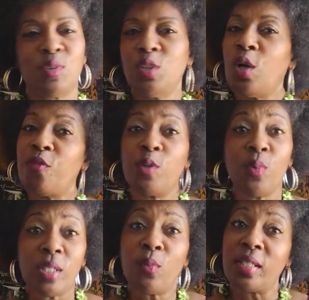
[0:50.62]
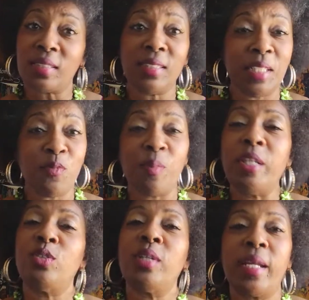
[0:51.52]
you know, if you really want to see the
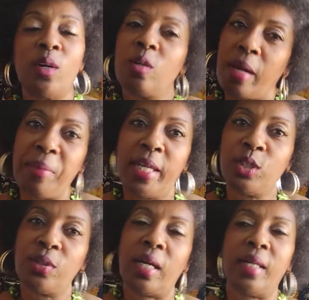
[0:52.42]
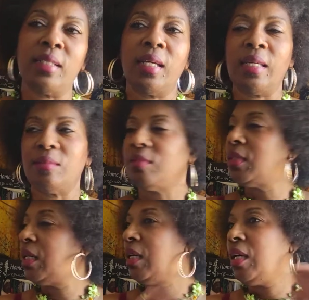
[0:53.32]
information, you got to go to my Patreon, and
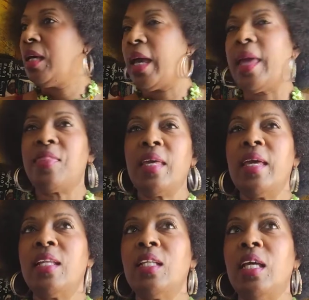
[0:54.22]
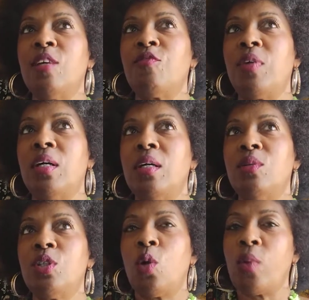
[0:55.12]
and then if
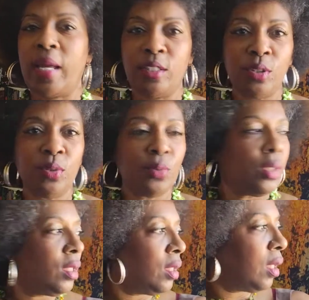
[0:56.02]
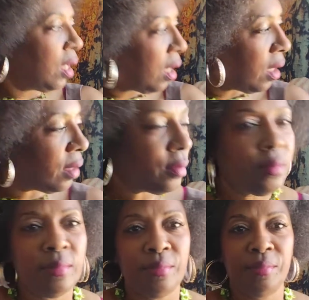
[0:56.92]
you know when I do uh,
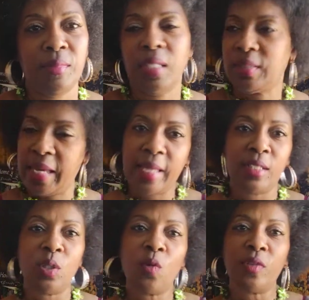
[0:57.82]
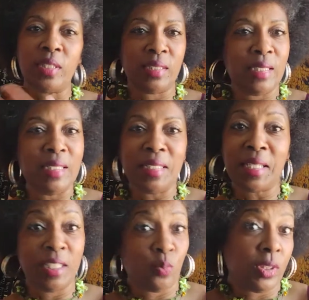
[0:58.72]
is handed over the deed and the
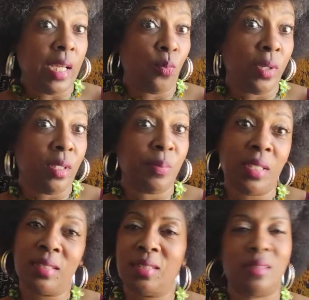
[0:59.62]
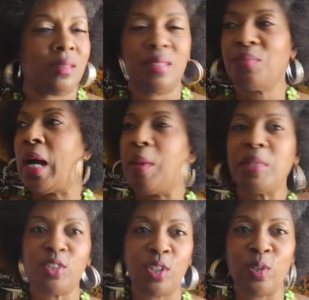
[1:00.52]
keys, which I will because it's I'm
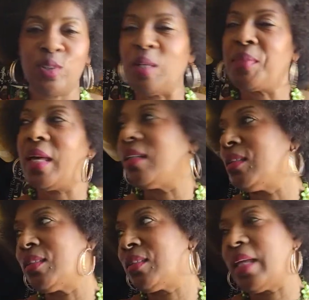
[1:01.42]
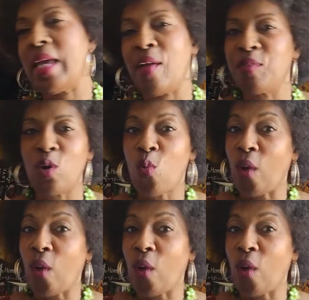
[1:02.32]
going to show you something that they have no